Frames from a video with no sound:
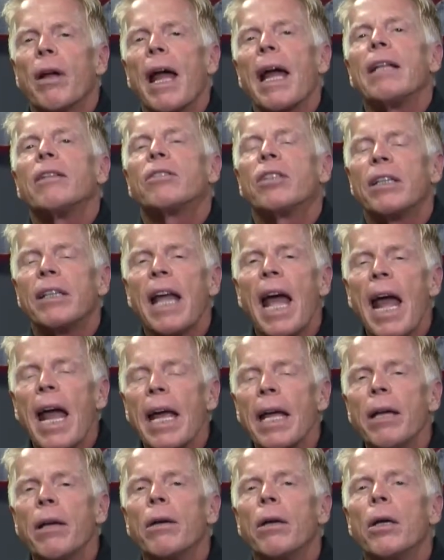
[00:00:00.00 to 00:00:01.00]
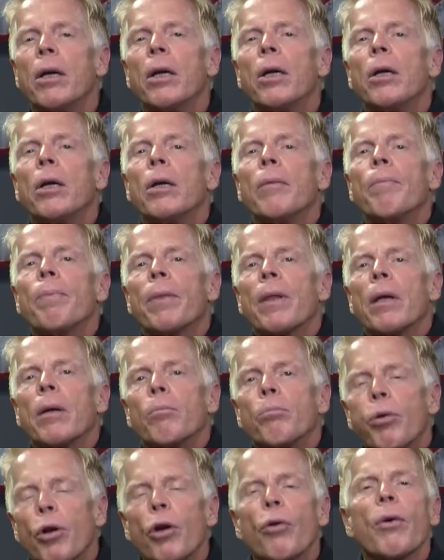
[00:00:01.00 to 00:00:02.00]
And today,
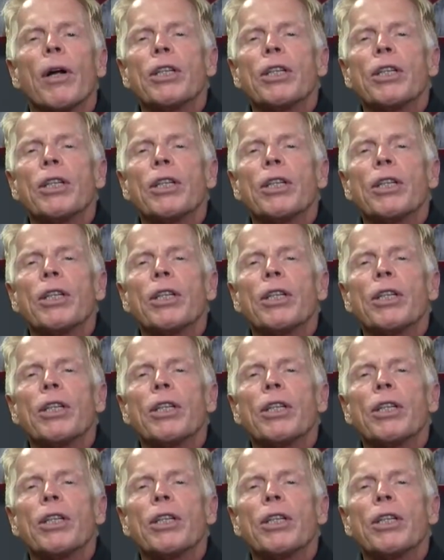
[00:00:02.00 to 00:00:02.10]
Blue